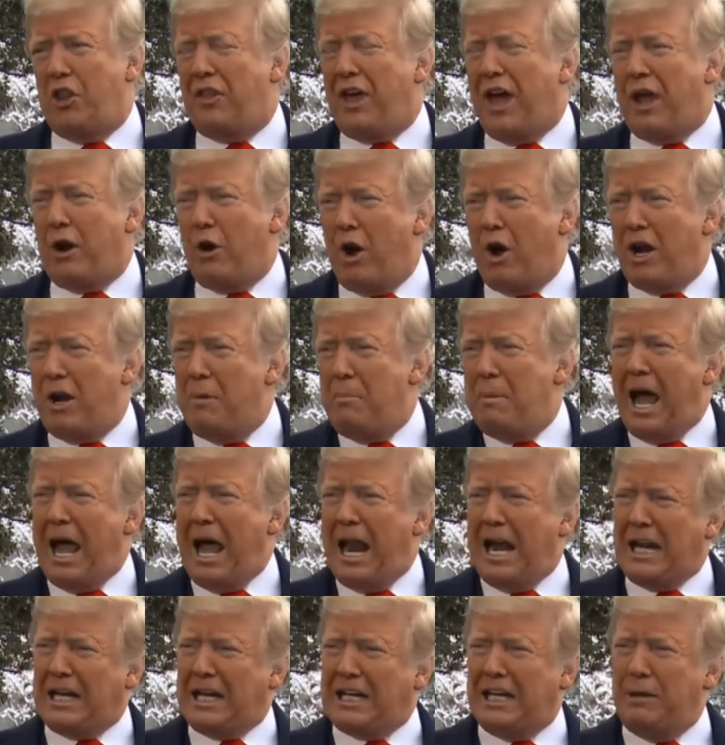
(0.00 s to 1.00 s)
That
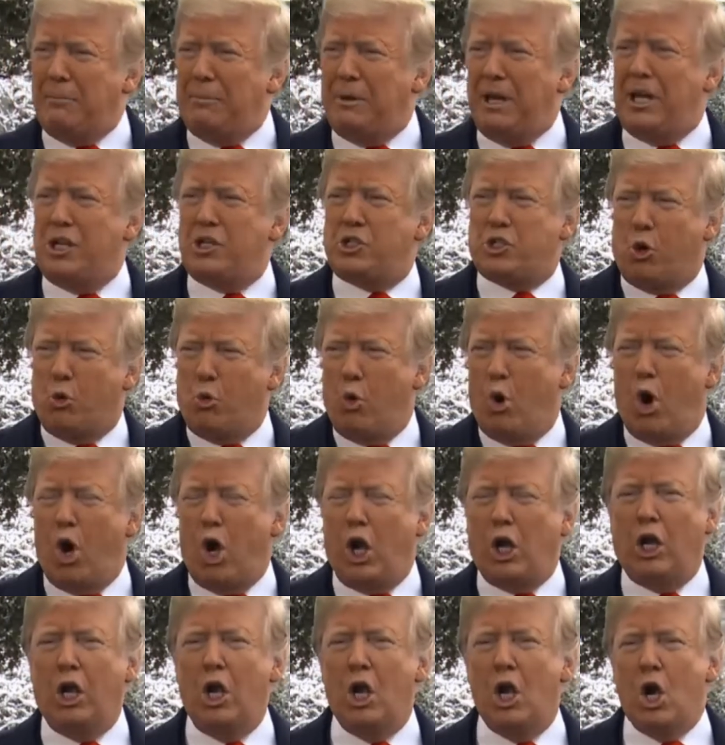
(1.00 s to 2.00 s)
automatically means a
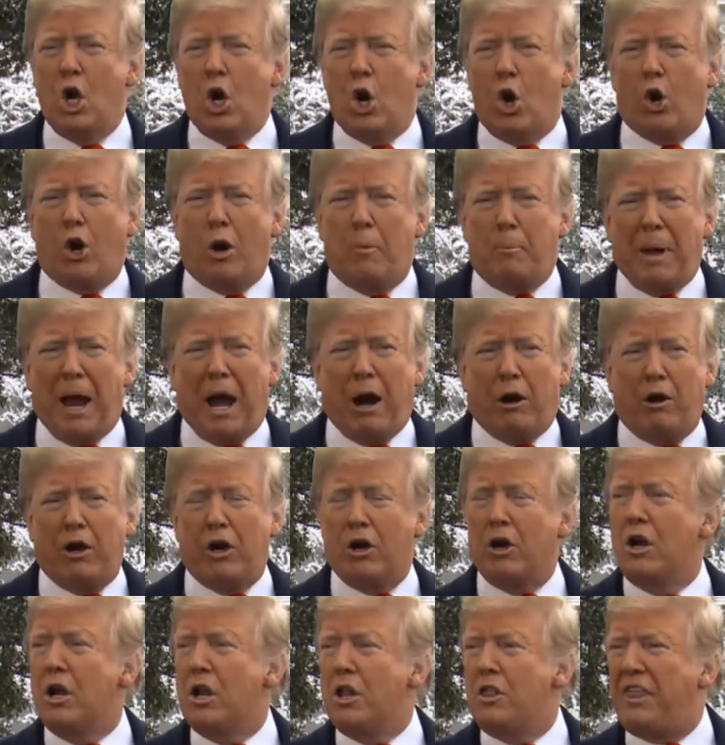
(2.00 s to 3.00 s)
wall or a
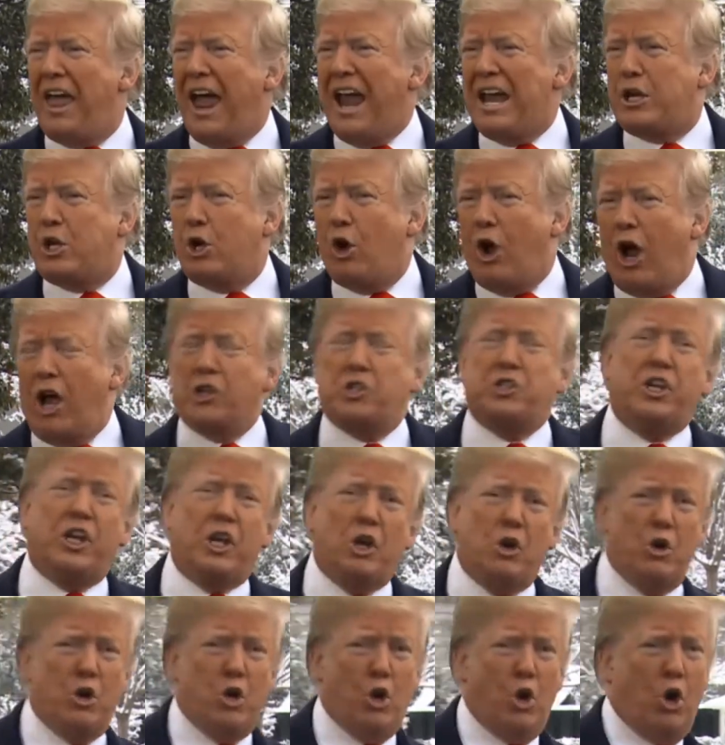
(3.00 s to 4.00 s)
barrier. Thank you. I'll see
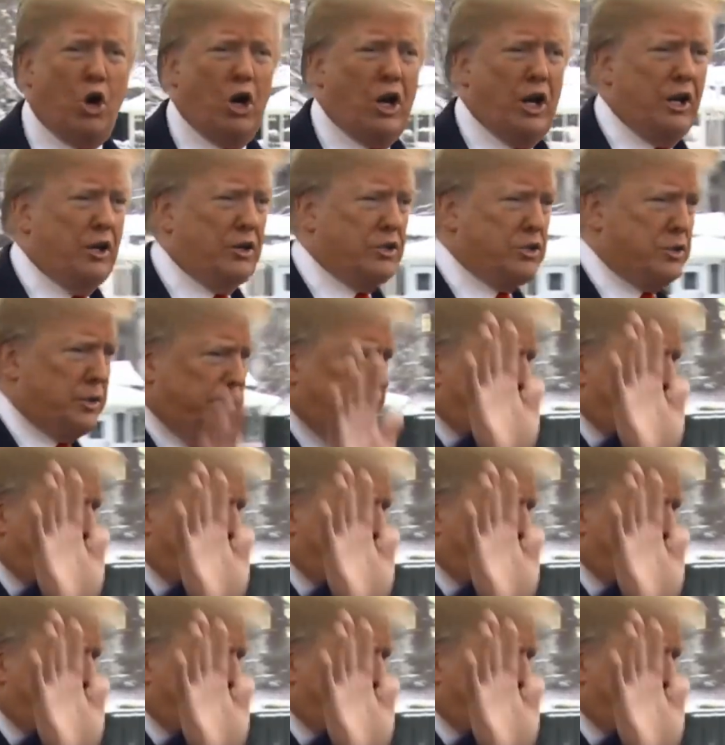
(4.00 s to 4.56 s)
you in New Orleans.